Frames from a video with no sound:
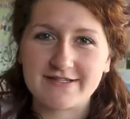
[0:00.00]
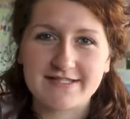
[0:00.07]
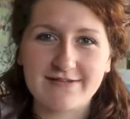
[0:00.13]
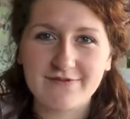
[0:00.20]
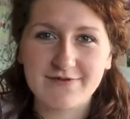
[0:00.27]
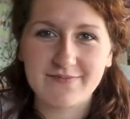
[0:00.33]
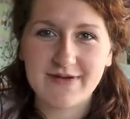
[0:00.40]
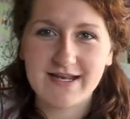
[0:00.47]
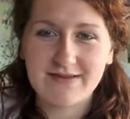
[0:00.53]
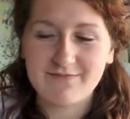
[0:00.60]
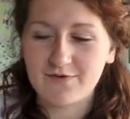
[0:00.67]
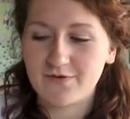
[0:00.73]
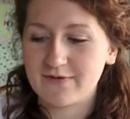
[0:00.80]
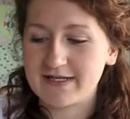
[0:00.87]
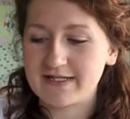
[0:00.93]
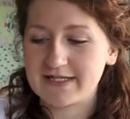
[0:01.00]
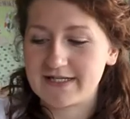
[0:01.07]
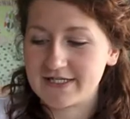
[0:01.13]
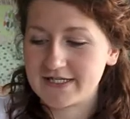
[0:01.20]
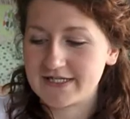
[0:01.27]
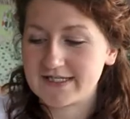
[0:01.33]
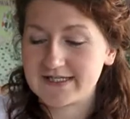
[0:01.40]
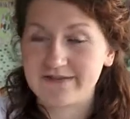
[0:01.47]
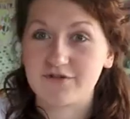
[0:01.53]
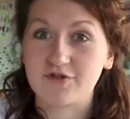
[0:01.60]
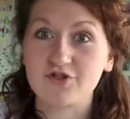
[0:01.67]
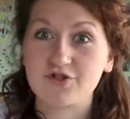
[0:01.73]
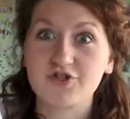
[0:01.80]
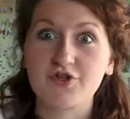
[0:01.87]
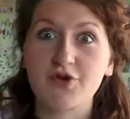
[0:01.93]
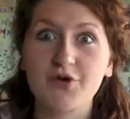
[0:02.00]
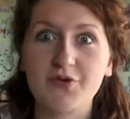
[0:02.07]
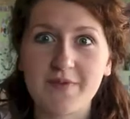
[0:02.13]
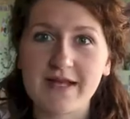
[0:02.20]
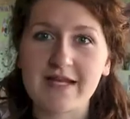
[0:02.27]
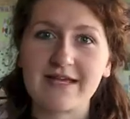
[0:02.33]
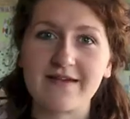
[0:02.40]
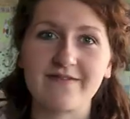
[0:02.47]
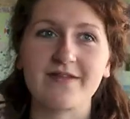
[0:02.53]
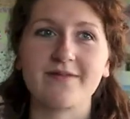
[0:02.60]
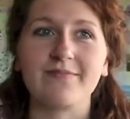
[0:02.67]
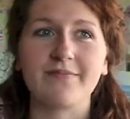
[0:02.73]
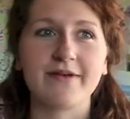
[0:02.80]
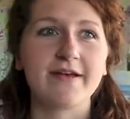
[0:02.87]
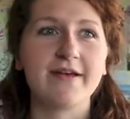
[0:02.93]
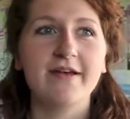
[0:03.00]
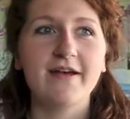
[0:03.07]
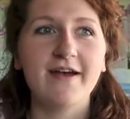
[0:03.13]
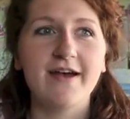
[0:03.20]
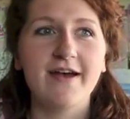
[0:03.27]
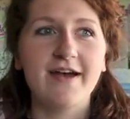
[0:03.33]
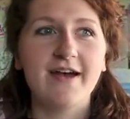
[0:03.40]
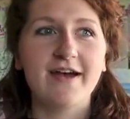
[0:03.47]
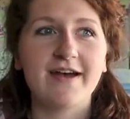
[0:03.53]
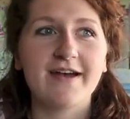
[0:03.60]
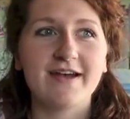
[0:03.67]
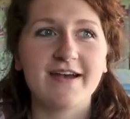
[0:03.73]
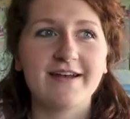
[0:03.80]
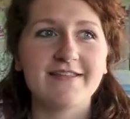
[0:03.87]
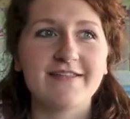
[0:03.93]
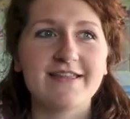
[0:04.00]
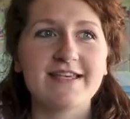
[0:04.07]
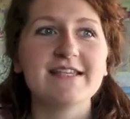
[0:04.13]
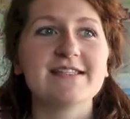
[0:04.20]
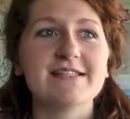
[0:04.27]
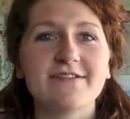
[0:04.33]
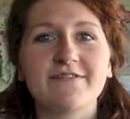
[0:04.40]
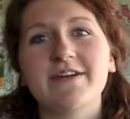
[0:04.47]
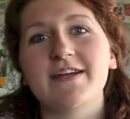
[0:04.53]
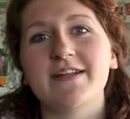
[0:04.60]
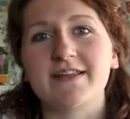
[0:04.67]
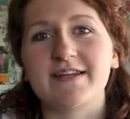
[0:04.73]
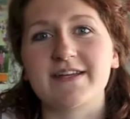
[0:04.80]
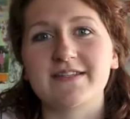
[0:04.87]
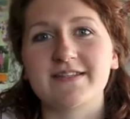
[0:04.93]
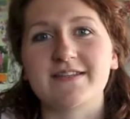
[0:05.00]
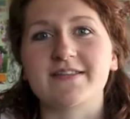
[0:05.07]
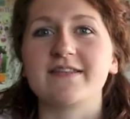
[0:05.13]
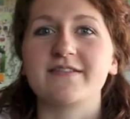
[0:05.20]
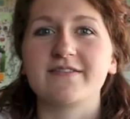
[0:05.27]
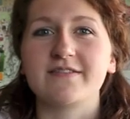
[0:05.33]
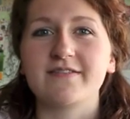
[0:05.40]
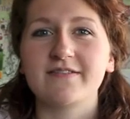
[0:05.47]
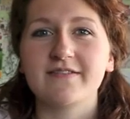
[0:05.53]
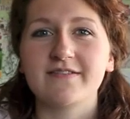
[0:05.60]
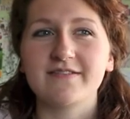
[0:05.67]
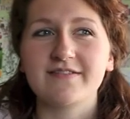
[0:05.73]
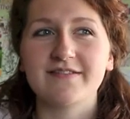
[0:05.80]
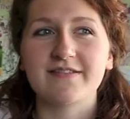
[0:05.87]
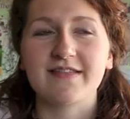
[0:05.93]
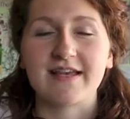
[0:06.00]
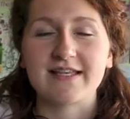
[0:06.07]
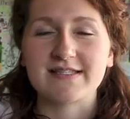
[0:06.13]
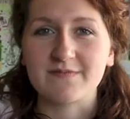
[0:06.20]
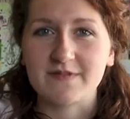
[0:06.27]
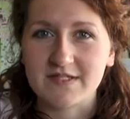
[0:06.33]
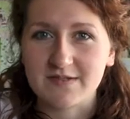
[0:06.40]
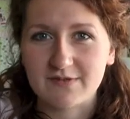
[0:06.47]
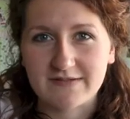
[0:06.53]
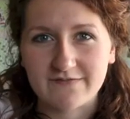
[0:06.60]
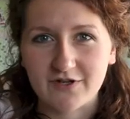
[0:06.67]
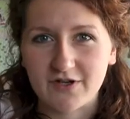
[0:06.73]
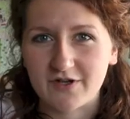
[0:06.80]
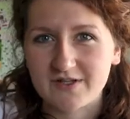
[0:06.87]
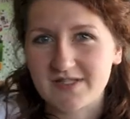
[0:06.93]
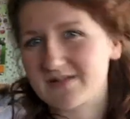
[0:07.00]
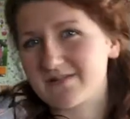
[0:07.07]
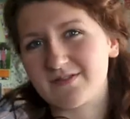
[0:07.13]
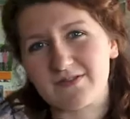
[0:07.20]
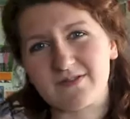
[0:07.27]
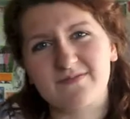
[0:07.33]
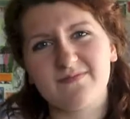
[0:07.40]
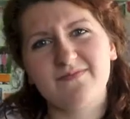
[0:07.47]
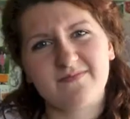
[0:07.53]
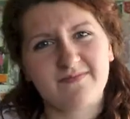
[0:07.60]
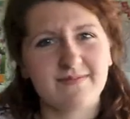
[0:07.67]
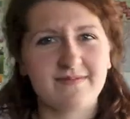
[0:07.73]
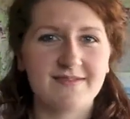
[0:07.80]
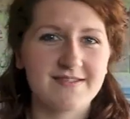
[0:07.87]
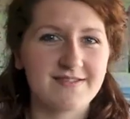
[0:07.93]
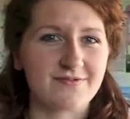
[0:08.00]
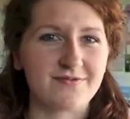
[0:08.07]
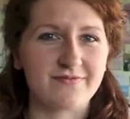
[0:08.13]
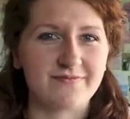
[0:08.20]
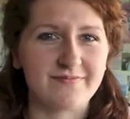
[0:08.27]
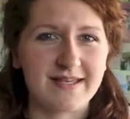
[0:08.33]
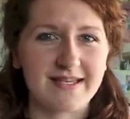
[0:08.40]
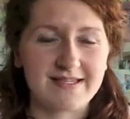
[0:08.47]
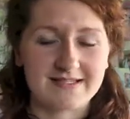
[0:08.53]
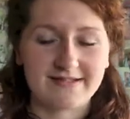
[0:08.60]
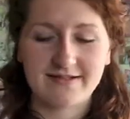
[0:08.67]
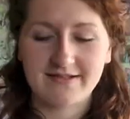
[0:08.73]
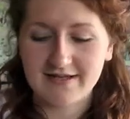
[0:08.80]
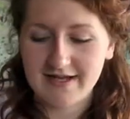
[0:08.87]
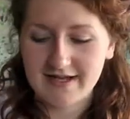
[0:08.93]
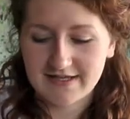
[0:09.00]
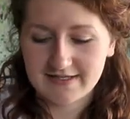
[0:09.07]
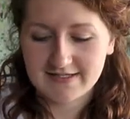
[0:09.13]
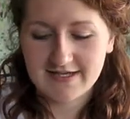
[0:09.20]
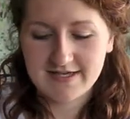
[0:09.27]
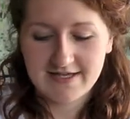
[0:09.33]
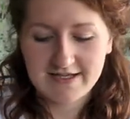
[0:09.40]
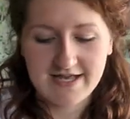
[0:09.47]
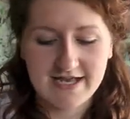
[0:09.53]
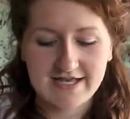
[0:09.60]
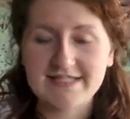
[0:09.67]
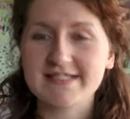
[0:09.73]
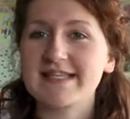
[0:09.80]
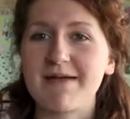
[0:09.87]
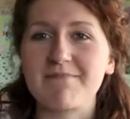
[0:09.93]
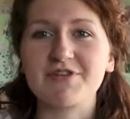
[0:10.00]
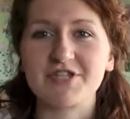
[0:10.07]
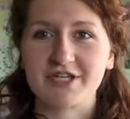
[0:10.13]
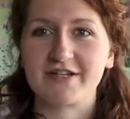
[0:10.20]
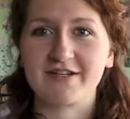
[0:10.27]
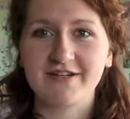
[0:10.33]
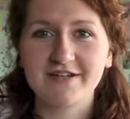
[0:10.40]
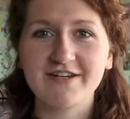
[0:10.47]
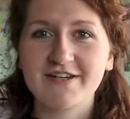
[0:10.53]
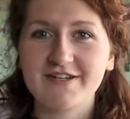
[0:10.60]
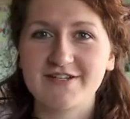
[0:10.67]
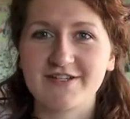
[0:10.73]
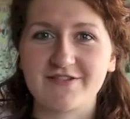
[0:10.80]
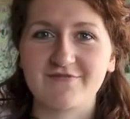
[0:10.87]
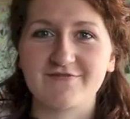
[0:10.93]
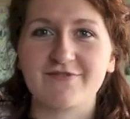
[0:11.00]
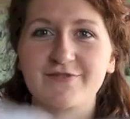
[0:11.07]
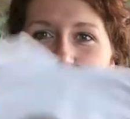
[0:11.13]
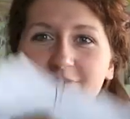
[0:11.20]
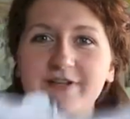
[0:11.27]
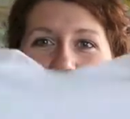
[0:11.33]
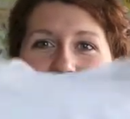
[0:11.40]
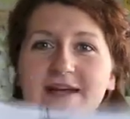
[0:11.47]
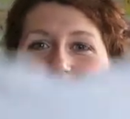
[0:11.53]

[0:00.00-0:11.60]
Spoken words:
I said I wouldn't buy any more white t-shirts, because I've got so many of them, but these I really liked and they're not that similar to those I've got, so I thought sort of makes an exception to the rule.